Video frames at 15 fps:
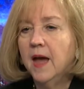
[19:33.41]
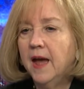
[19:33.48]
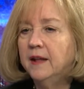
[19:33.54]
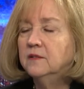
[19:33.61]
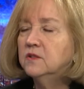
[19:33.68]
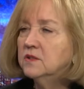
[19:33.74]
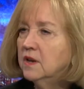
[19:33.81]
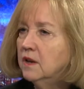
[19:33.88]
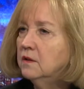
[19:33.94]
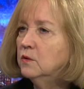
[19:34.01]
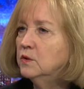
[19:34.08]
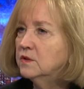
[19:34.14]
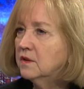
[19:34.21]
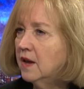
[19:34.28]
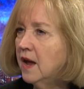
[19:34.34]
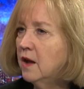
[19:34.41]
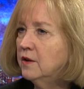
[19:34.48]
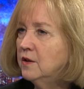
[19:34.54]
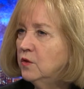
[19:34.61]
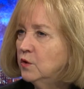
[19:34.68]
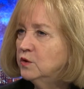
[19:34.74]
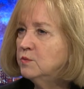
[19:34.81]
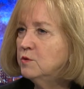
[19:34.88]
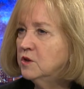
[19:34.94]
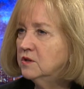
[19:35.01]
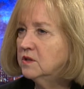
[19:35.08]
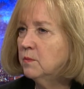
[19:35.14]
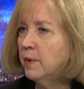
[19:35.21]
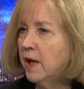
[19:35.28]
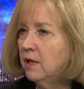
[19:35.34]
And St. Louis County, those
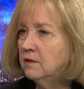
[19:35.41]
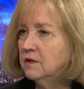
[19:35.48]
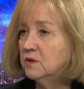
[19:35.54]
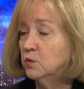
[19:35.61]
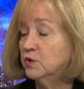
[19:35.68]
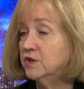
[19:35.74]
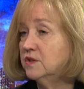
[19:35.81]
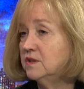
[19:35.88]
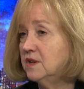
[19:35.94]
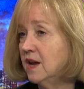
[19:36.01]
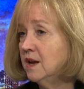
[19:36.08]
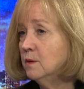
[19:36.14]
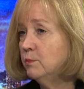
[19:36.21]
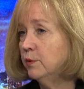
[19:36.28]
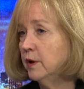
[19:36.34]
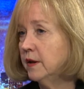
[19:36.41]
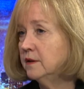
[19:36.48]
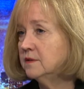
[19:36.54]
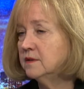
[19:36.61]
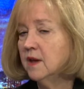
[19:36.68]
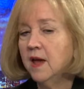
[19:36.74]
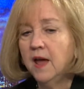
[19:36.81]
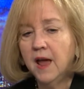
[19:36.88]
municipalities will stay in place